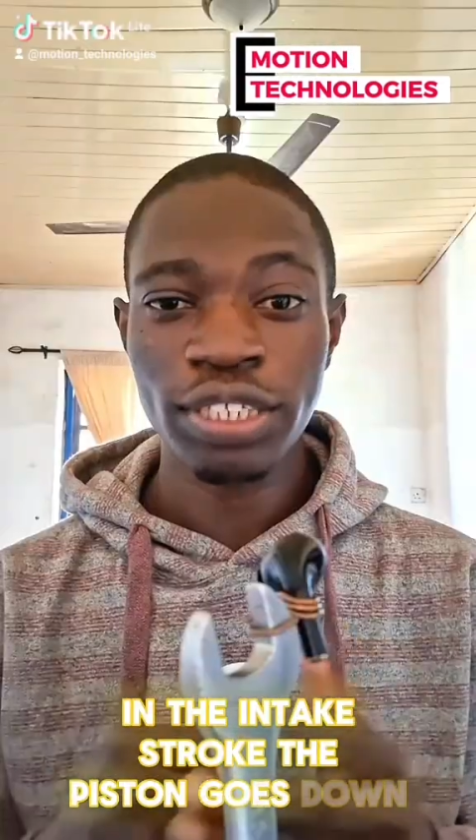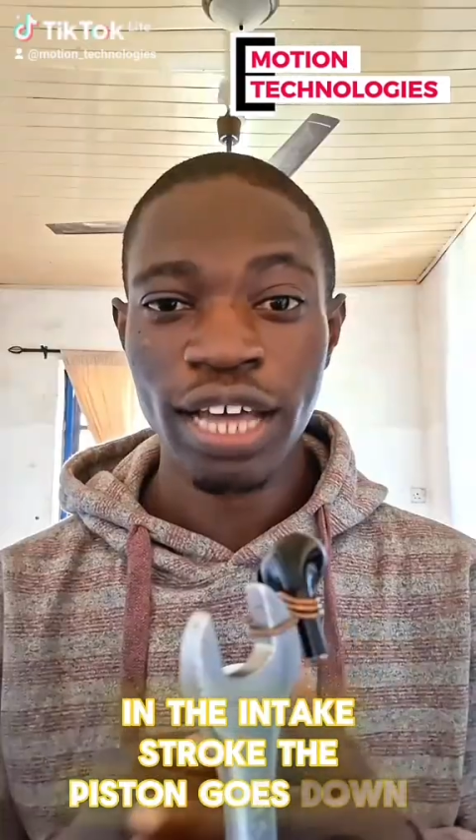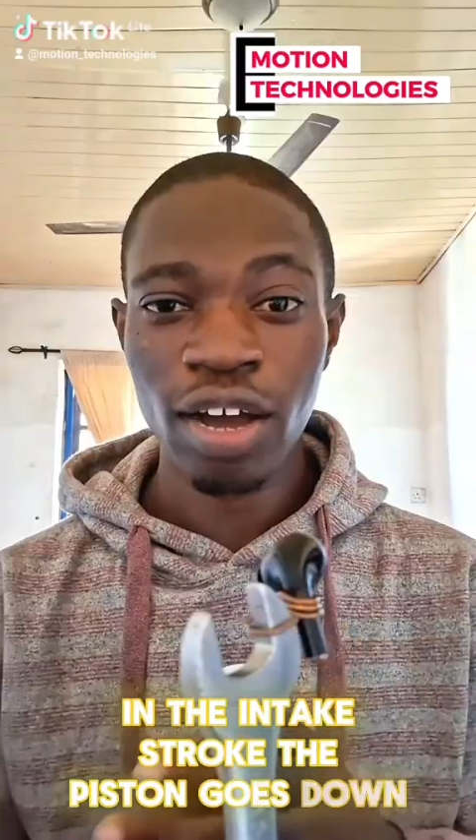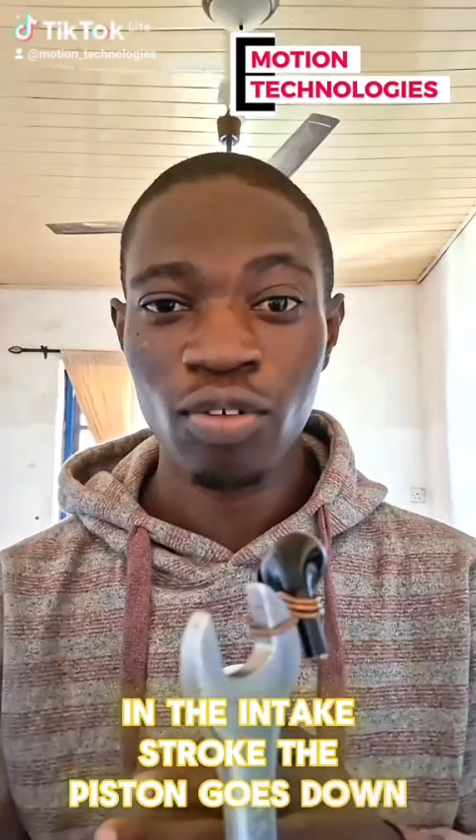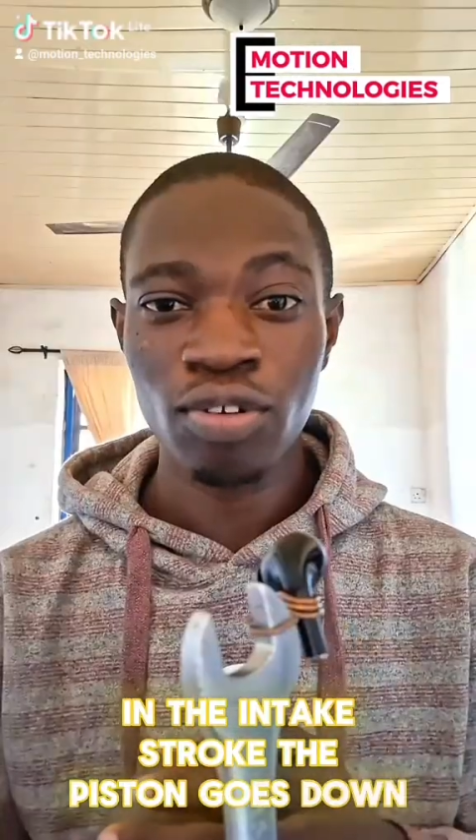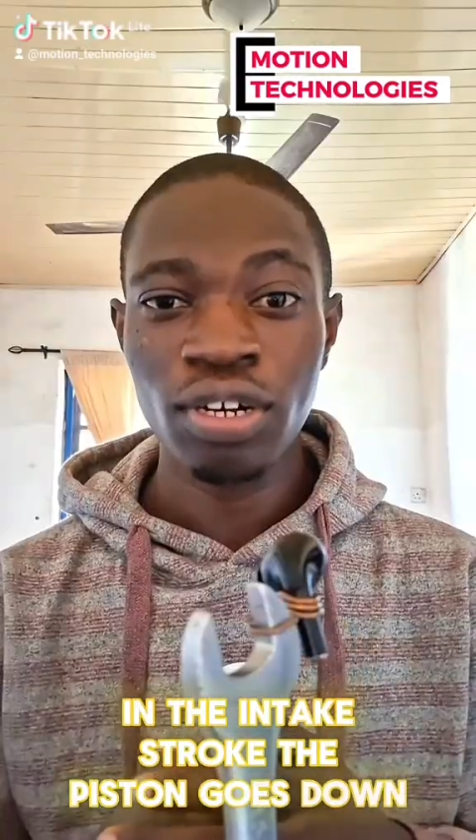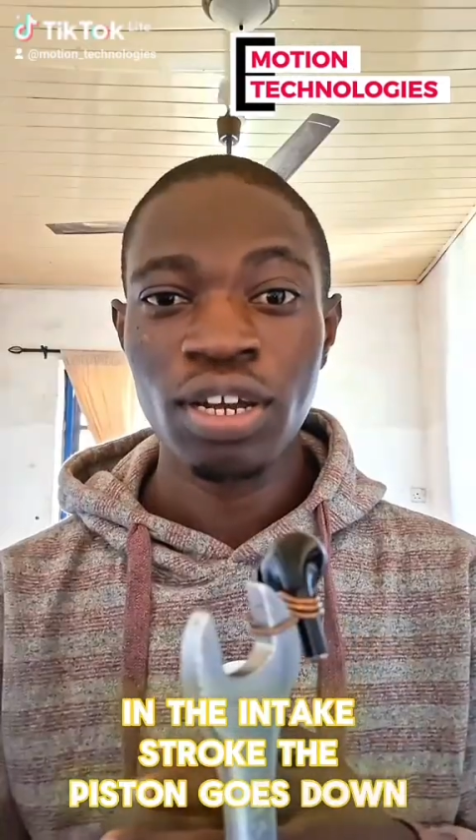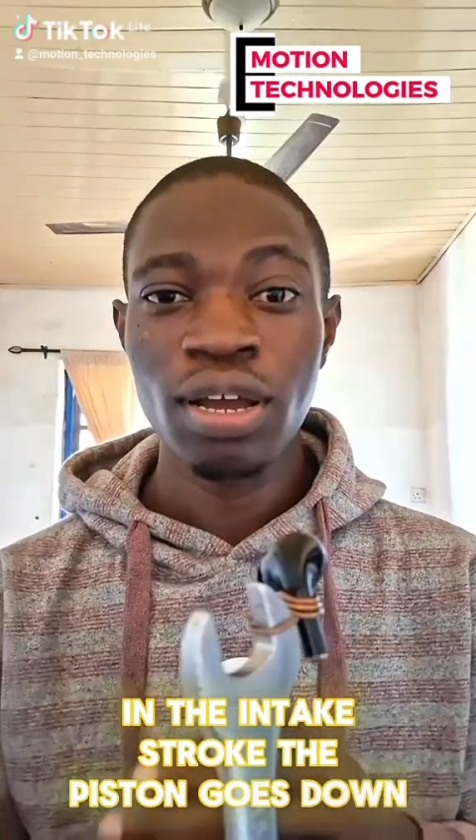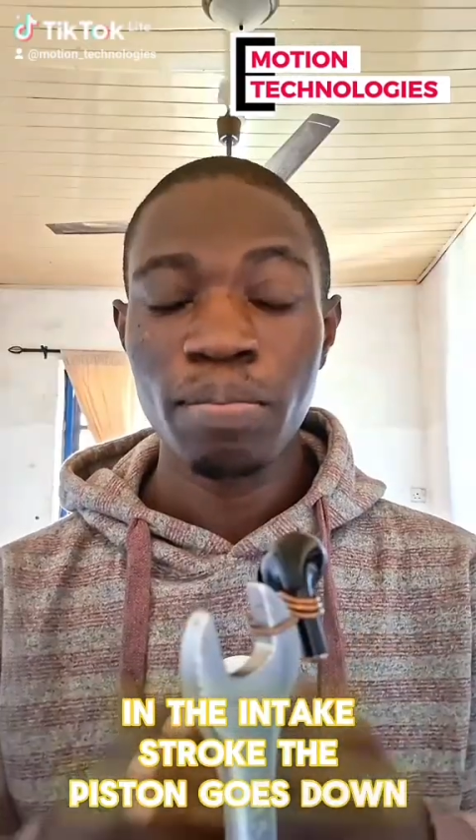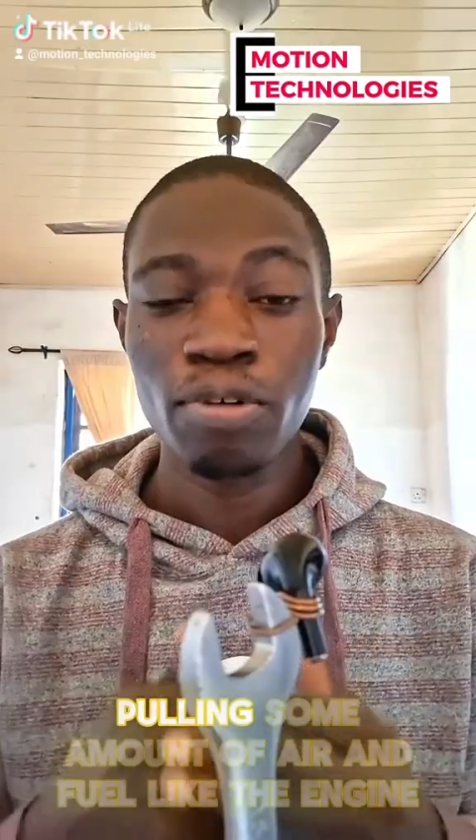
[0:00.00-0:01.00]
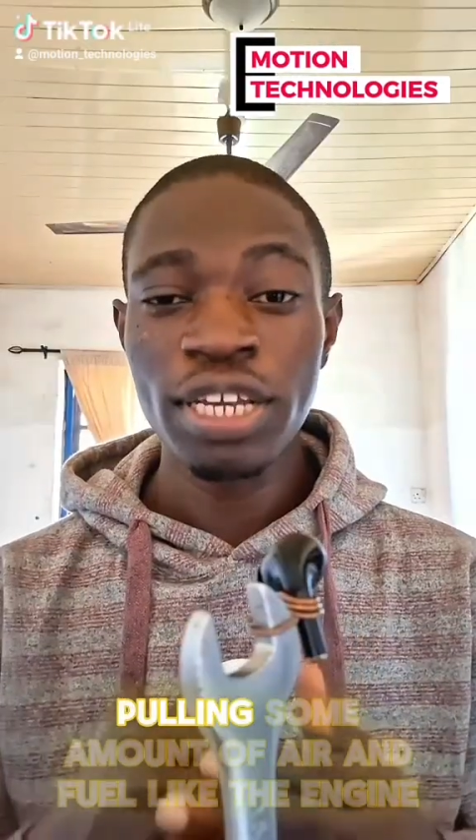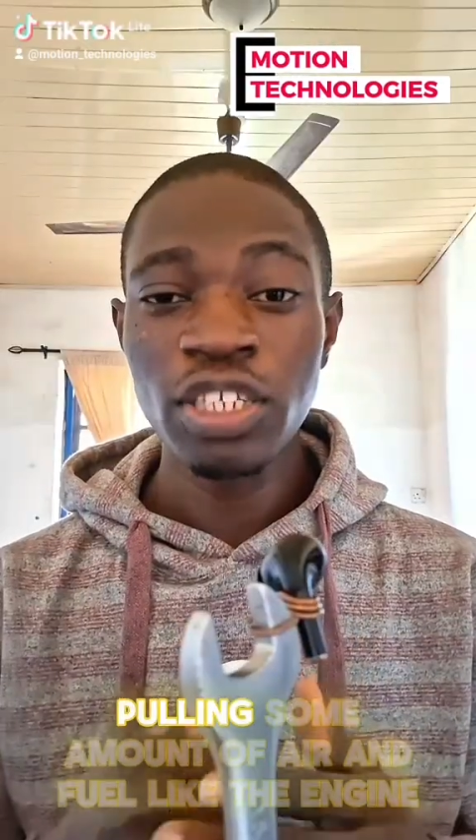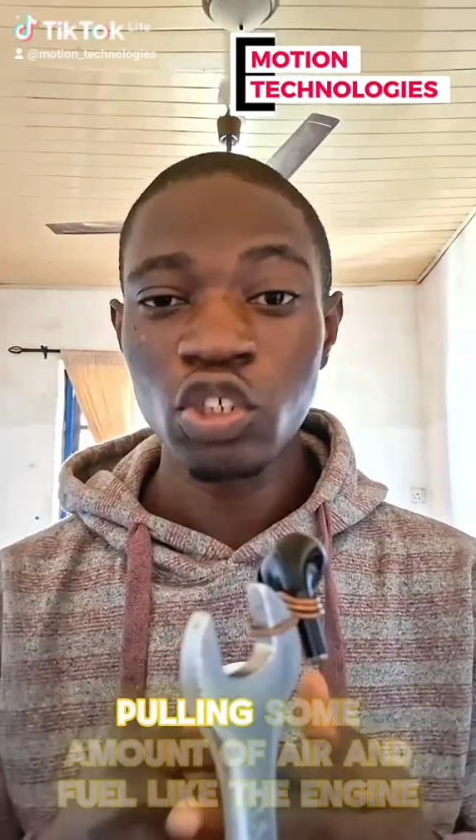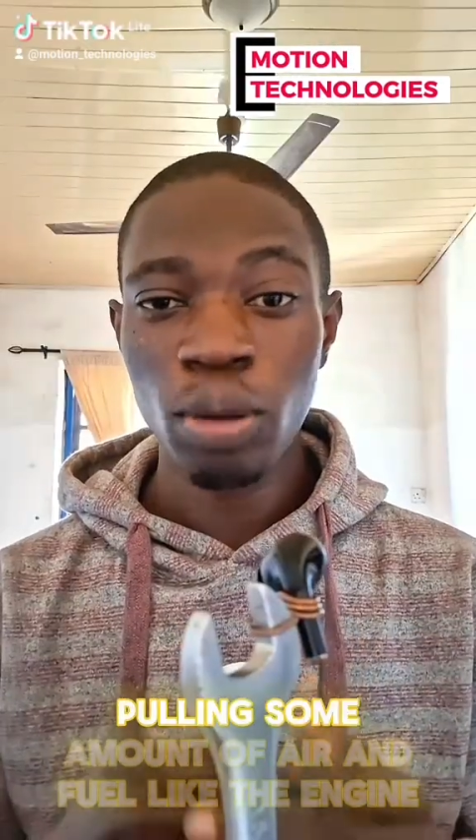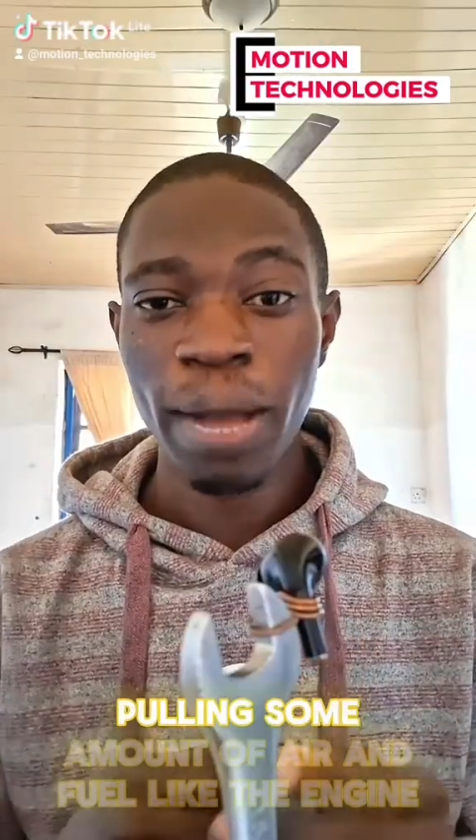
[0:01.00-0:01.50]
goes down,
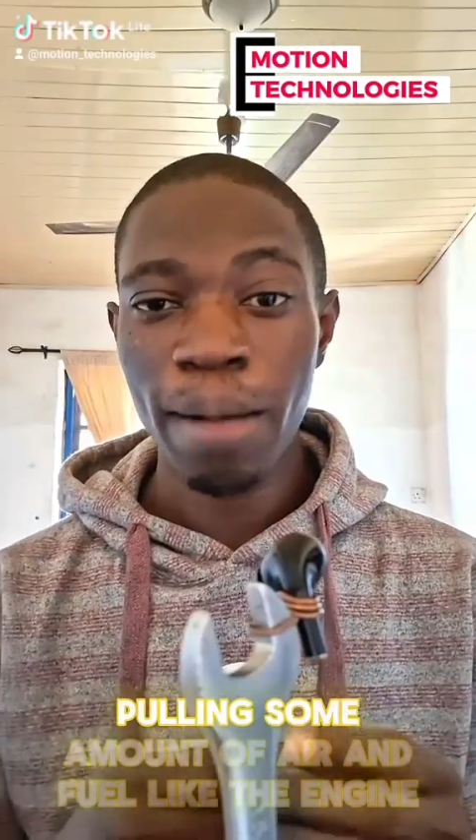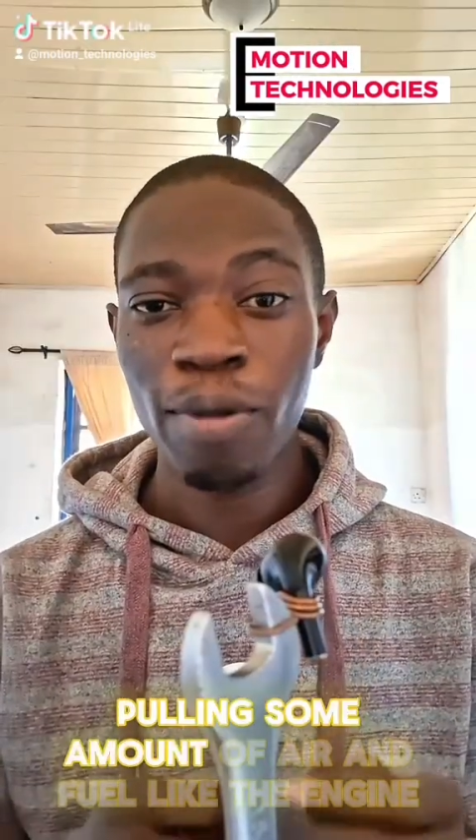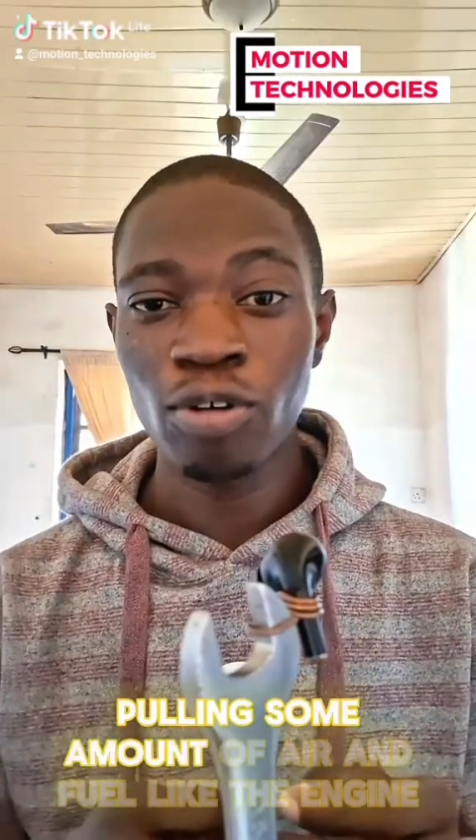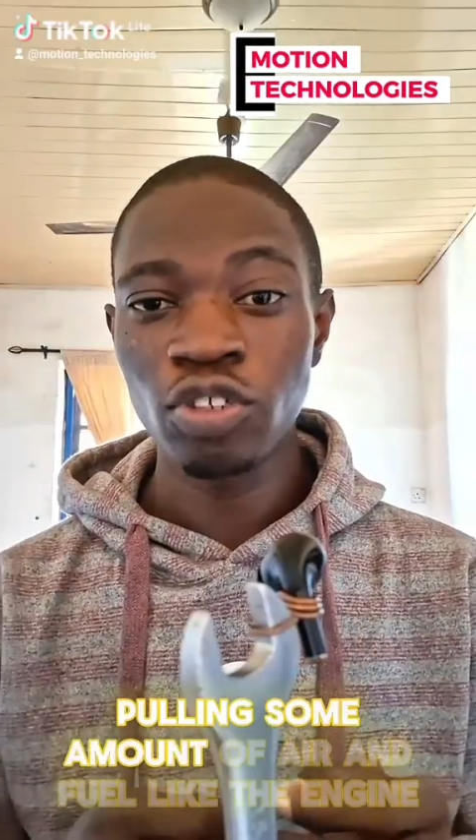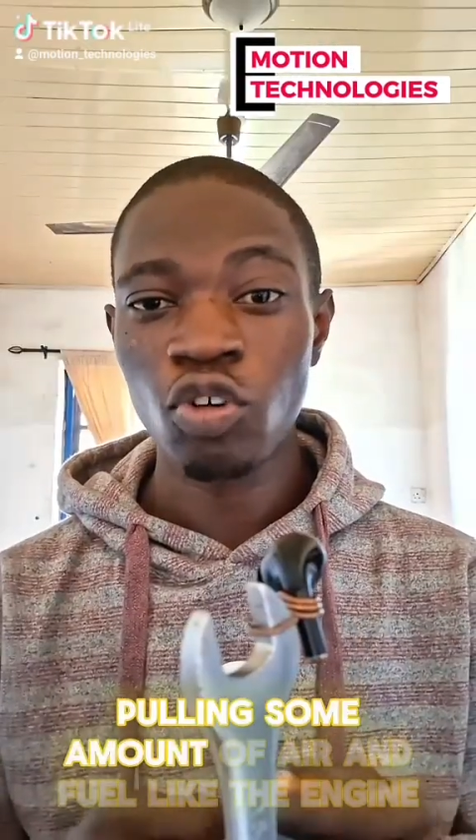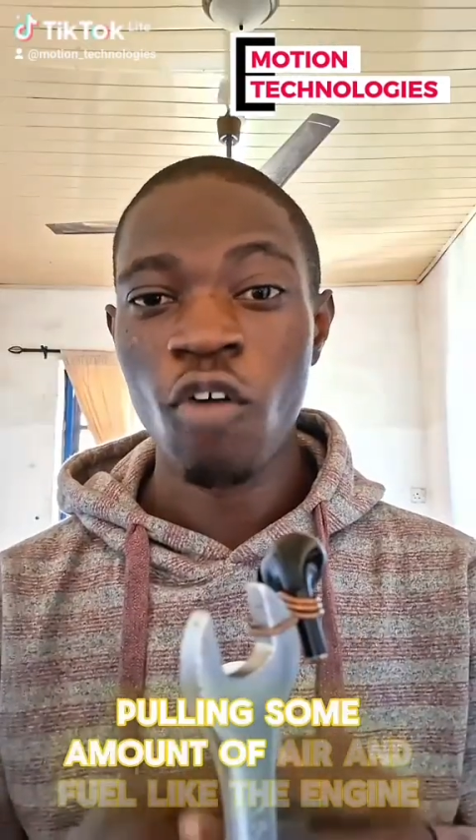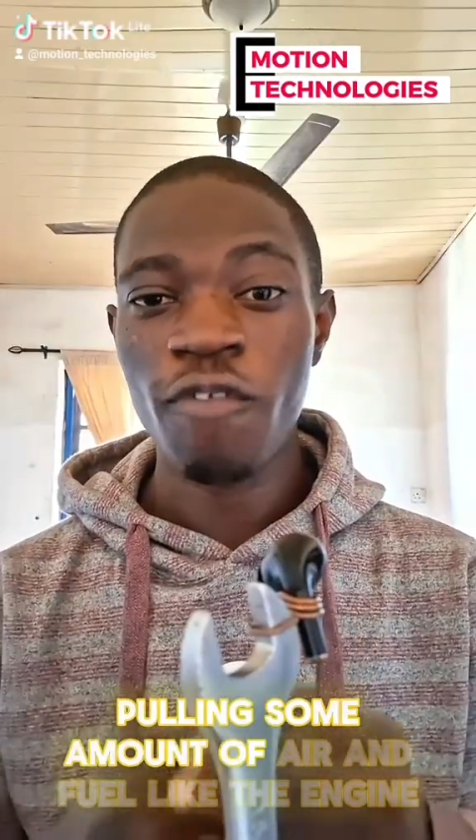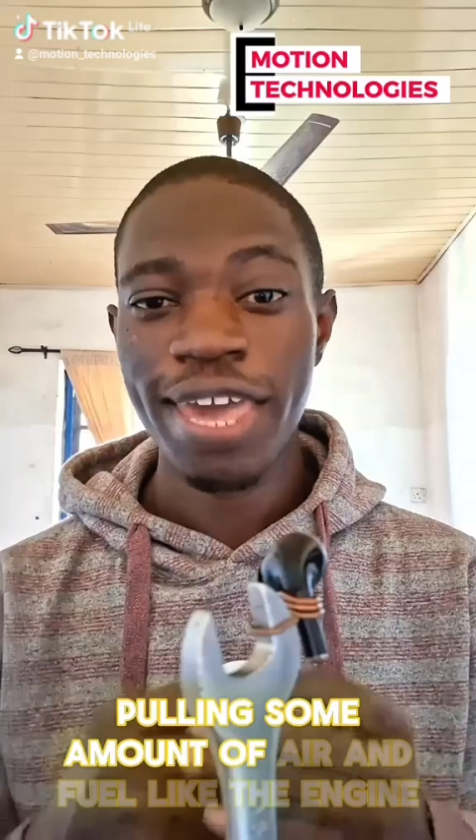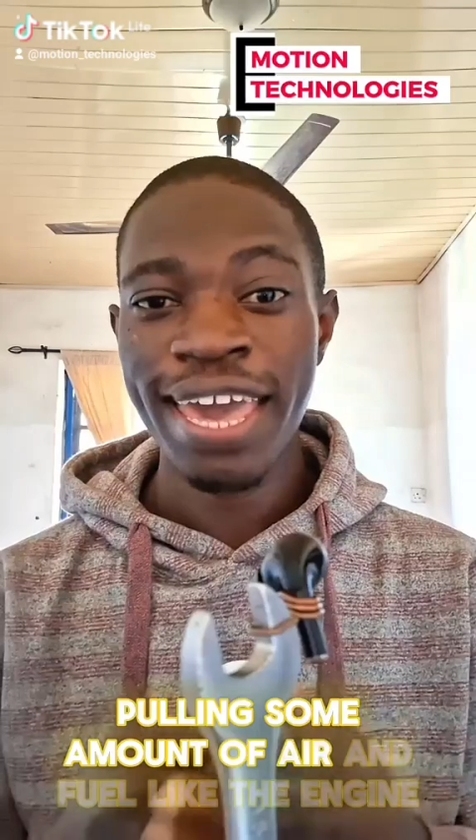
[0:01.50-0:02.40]
pulling some amount of